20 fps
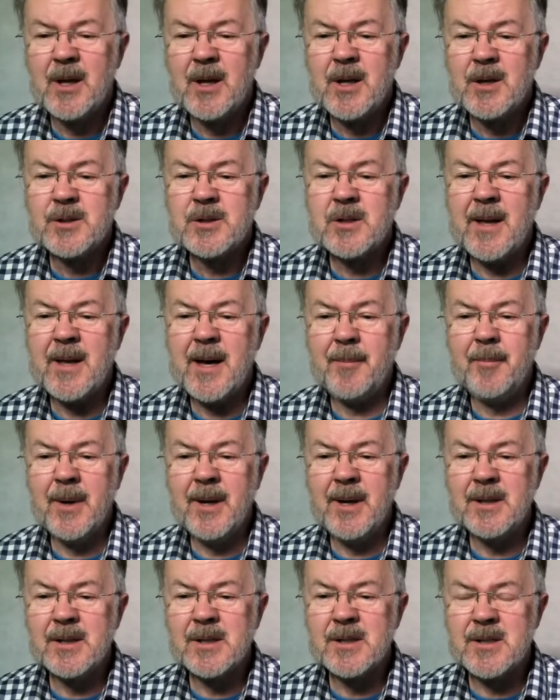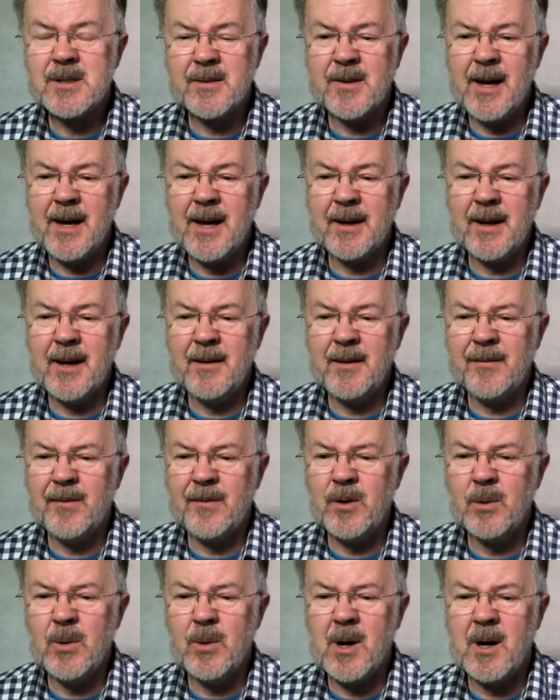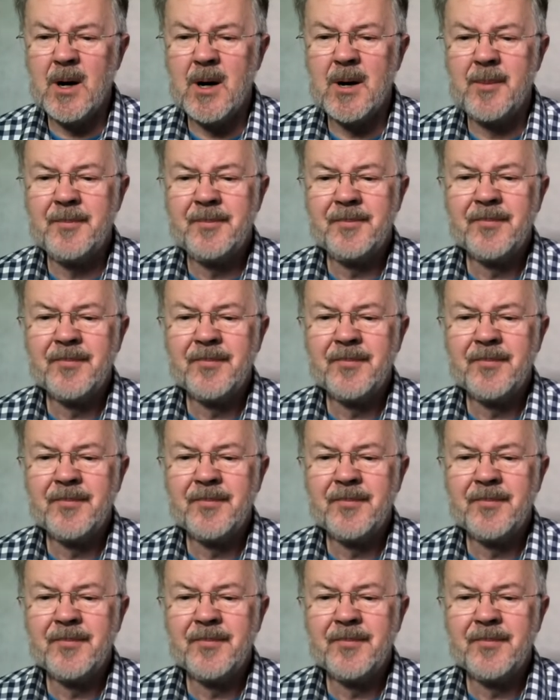So that means that if you are